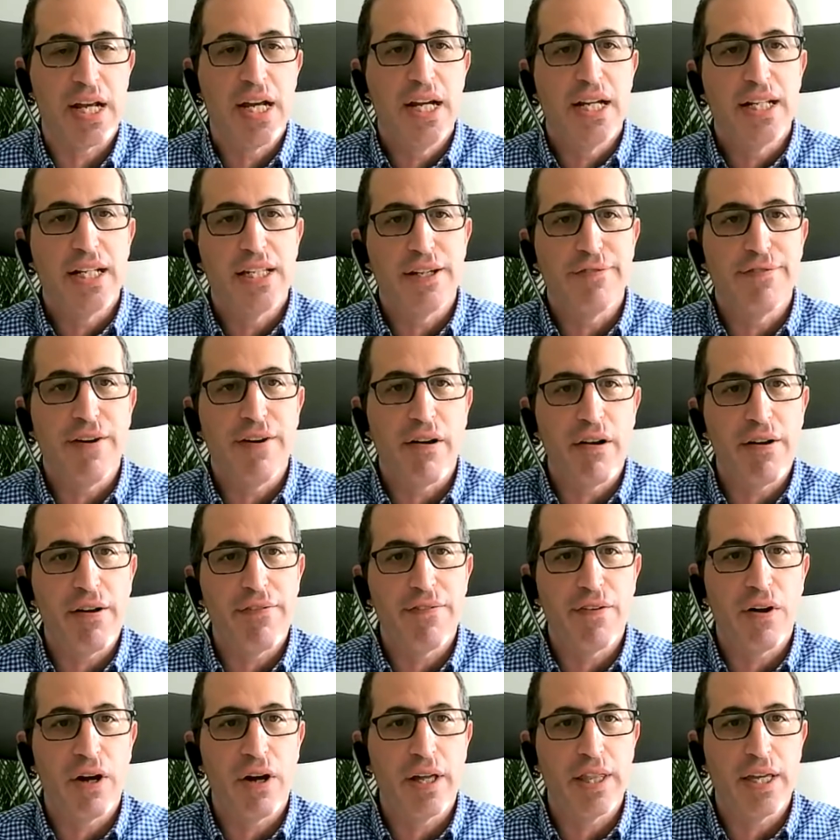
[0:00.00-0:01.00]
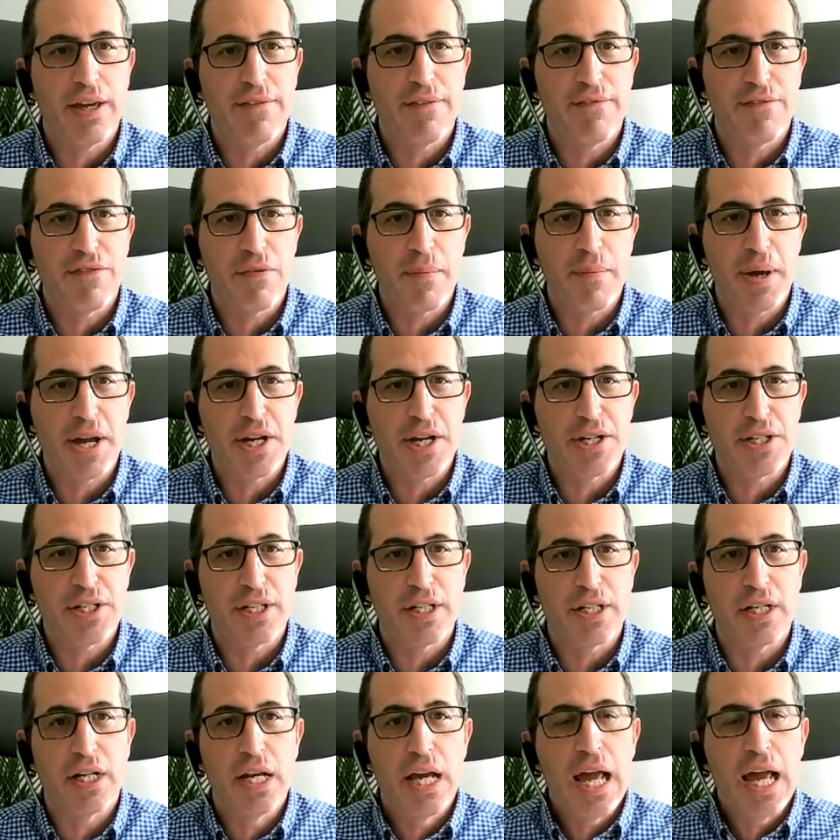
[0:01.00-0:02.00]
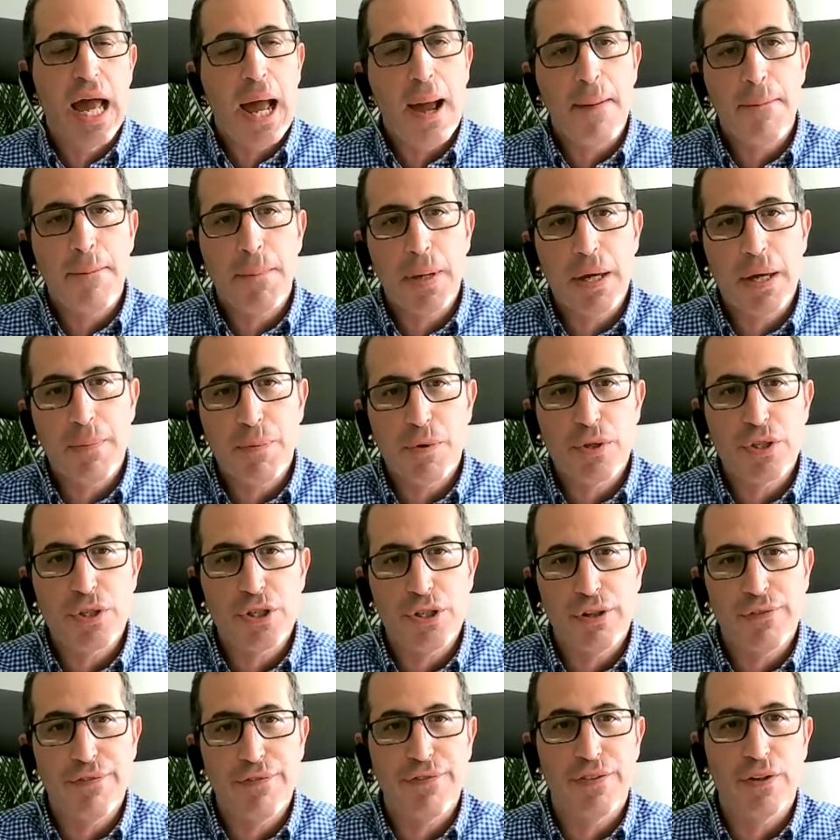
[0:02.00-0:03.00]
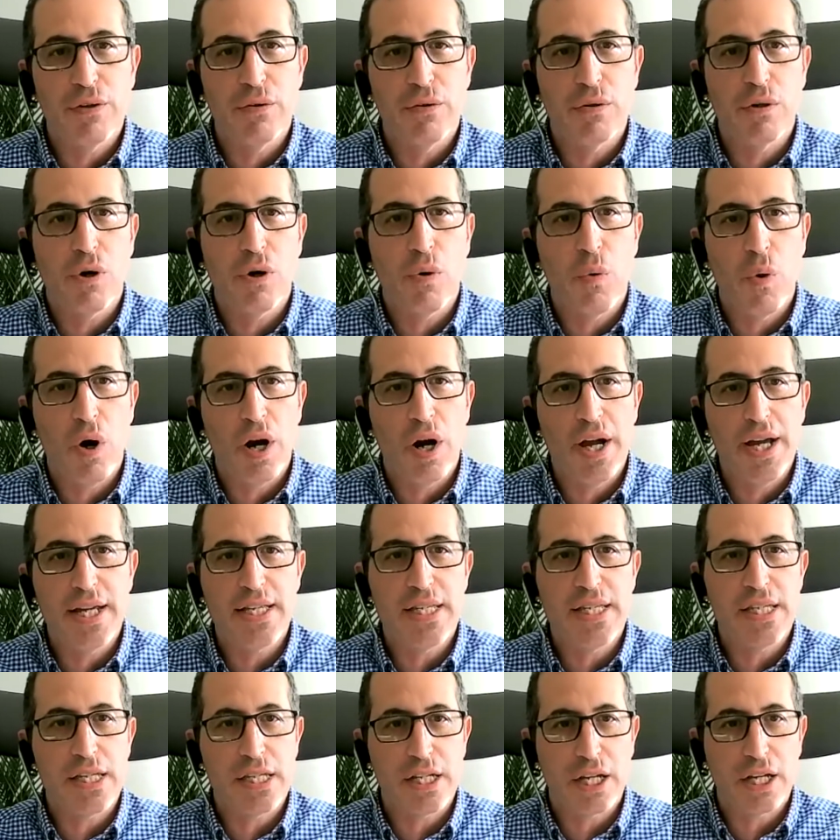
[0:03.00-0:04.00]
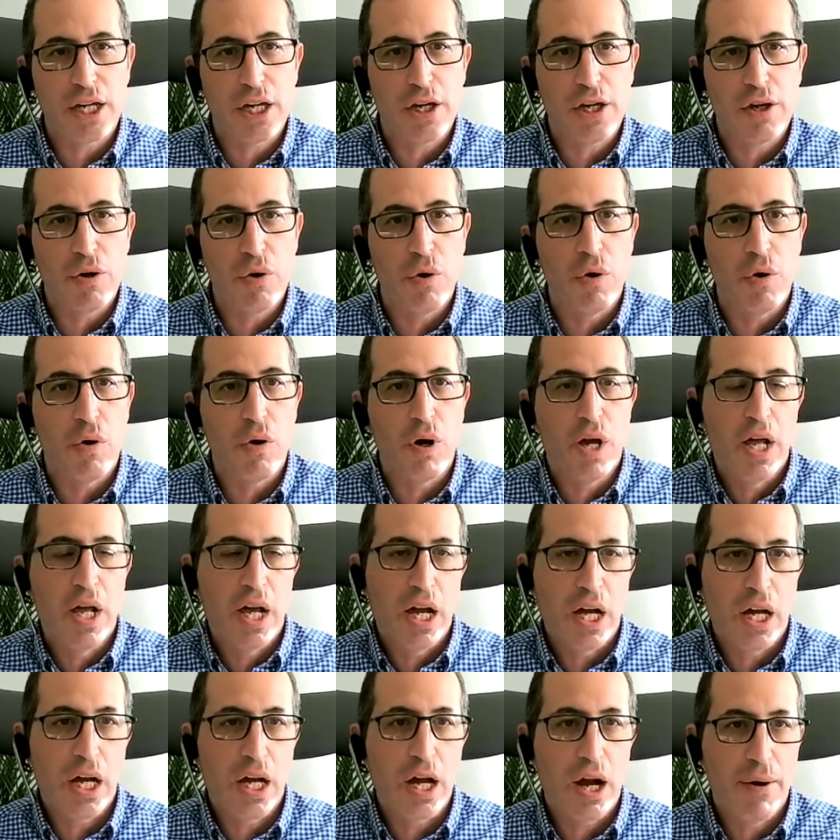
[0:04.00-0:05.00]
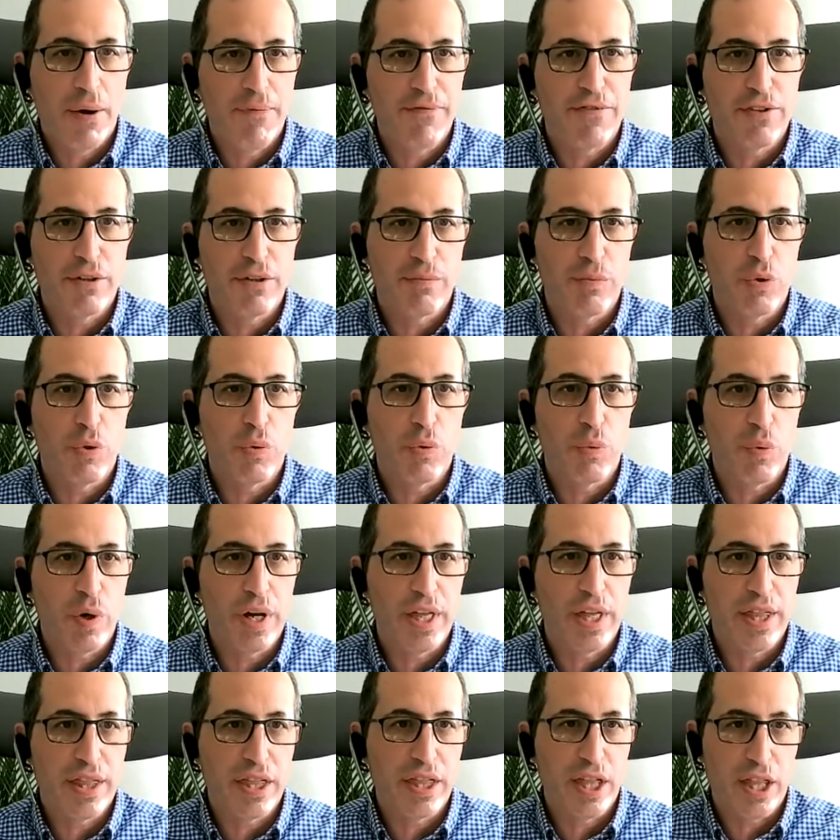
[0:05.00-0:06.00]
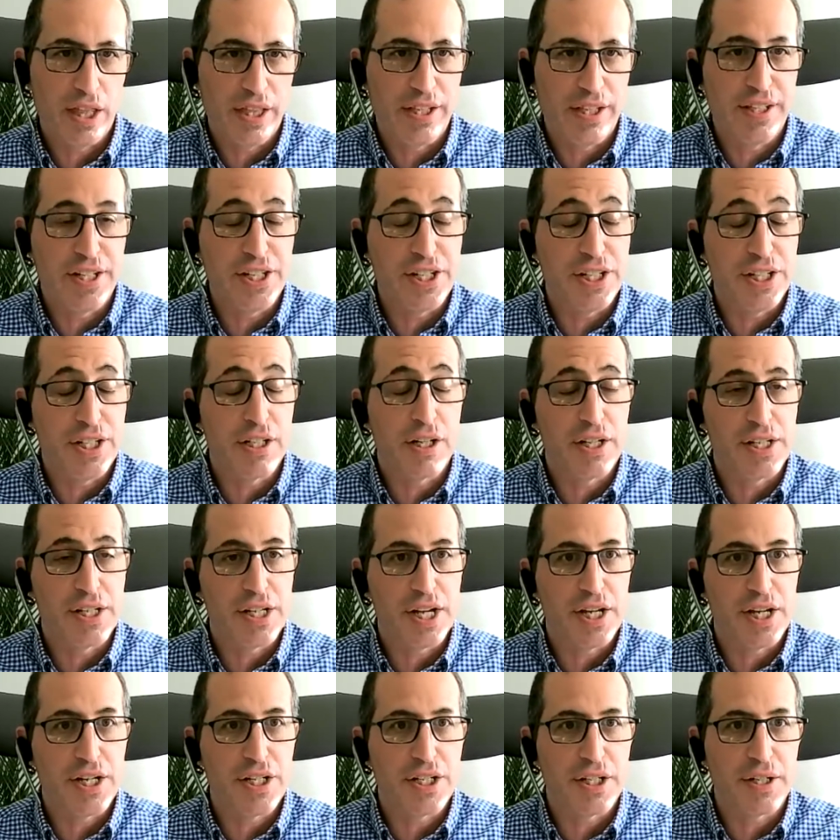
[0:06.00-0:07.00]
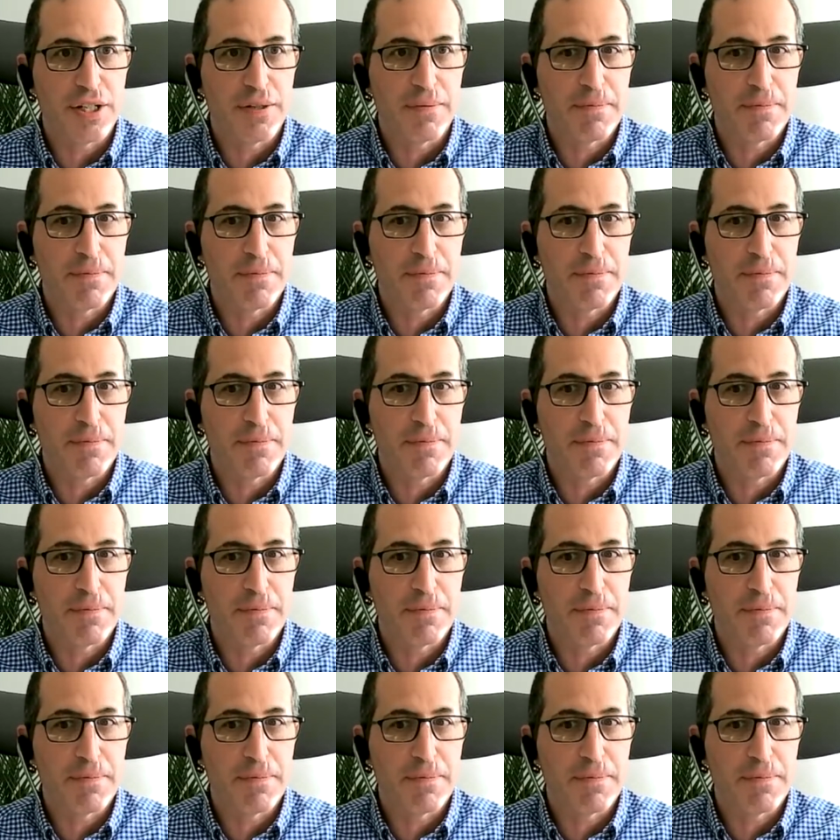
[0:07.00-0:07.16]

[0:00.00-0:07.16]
to verify the information. And people should feel quite secure and comfortable with the digitization.